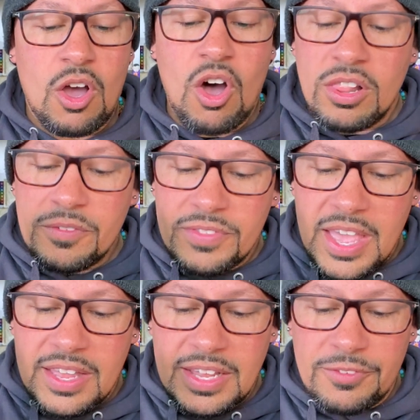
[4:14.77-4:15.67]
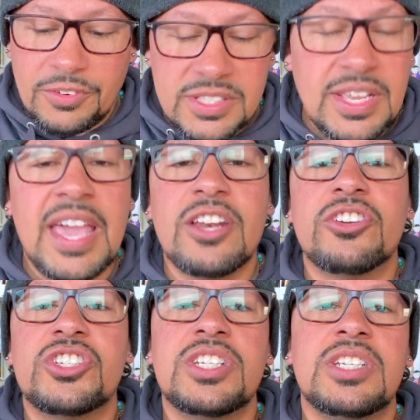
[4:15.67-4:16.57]
All of that, because
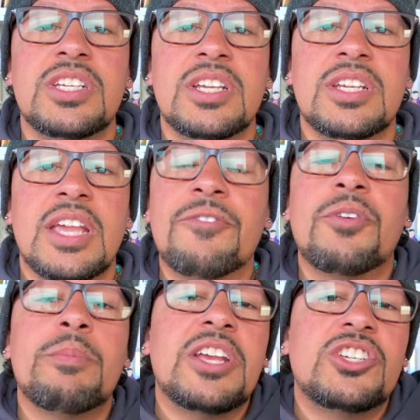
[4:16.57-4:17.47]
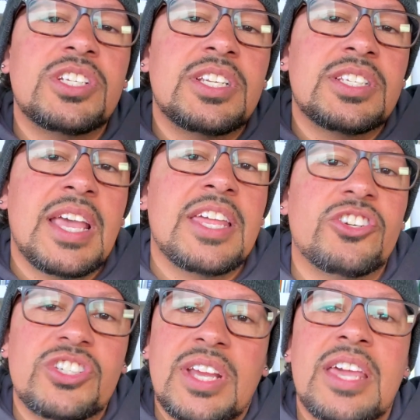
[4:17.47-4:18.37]
information is
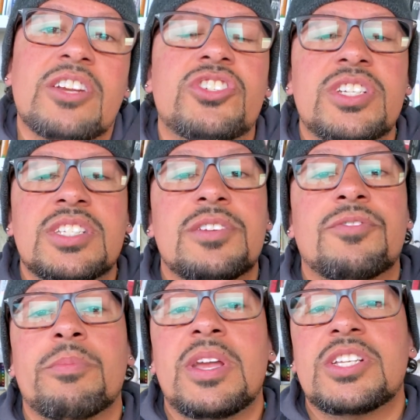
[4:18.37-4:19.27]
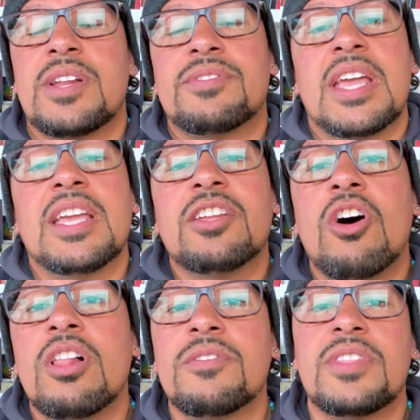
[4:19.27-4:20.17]
energy is information. I've taken
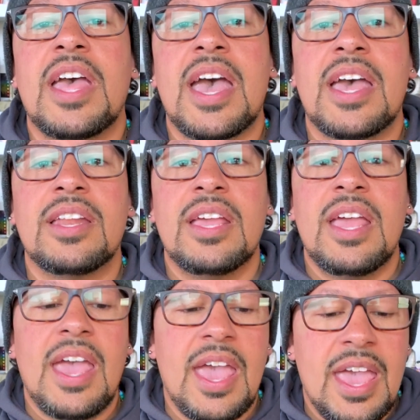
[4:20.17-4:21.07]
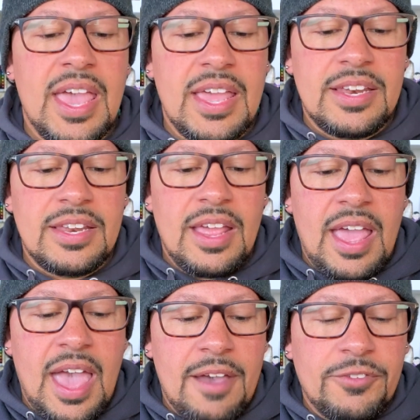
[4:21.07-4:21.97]
all of that and
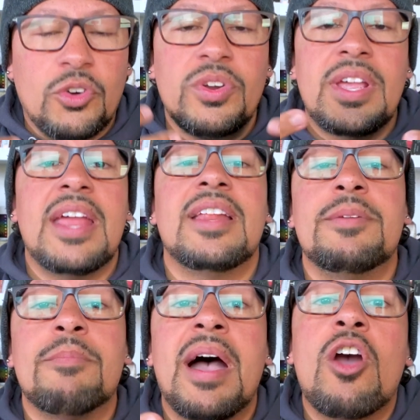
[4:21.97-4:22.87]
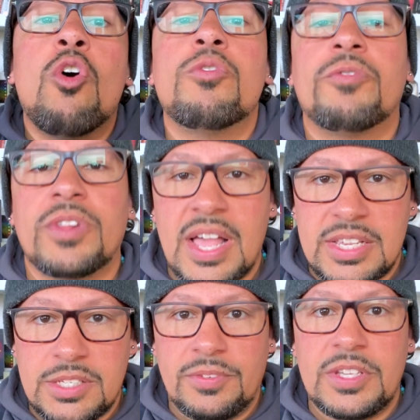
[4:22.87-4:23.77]
have created my own
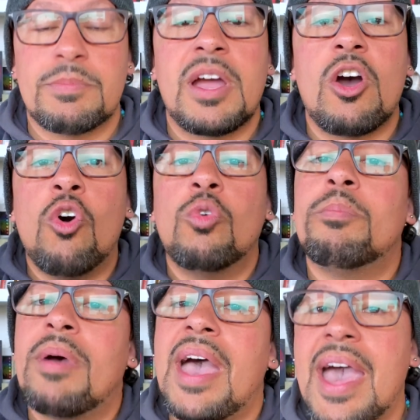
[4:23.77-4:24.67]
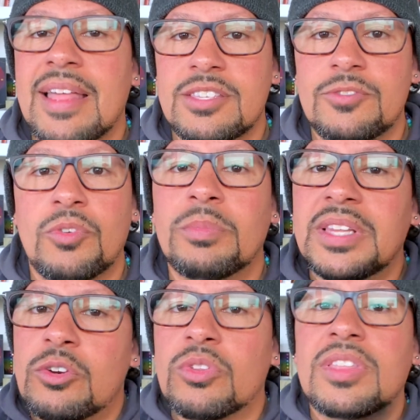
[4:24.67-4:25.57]
philosophies, my own paths from
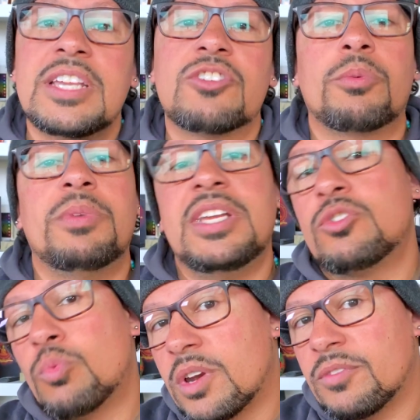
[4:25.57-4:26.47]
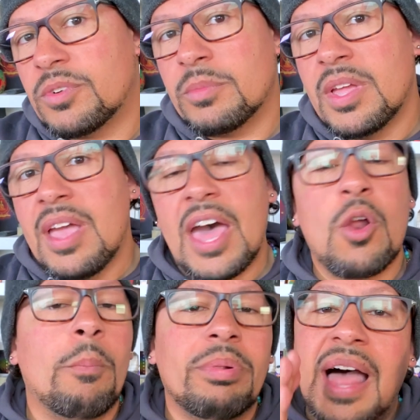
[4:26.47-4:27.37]
little things from each one of them. I
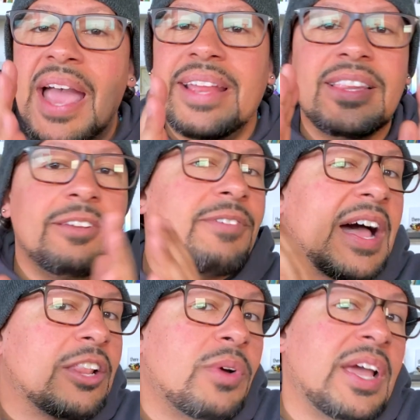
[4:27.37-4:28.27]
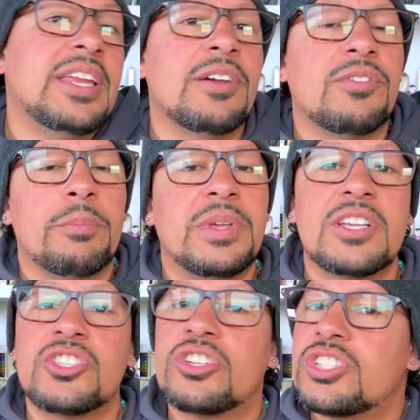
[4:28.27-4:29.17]
don't blindly follow any of them
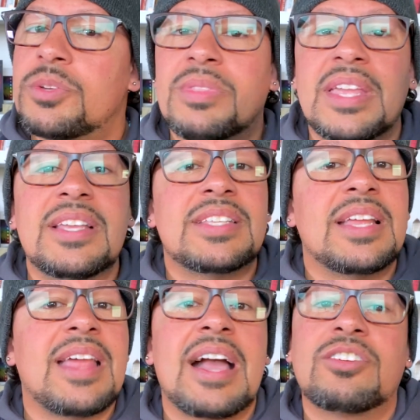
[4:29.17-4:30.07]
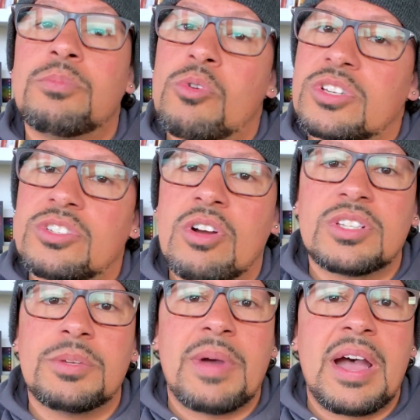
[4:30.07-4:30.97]
because there's some things that Dr. Morse
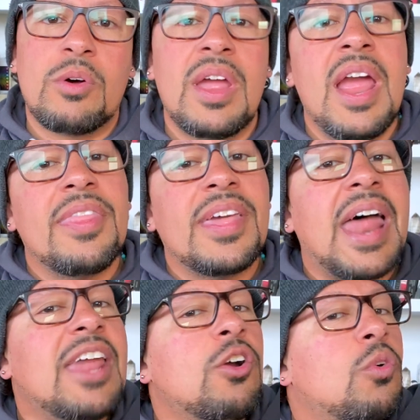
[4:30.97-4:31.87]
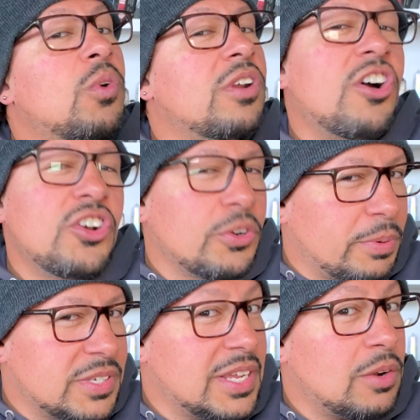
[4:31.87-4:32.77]
talks about that I don't 100%
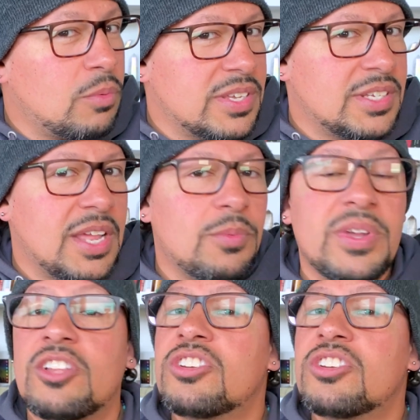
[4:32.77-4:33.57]
resonate with.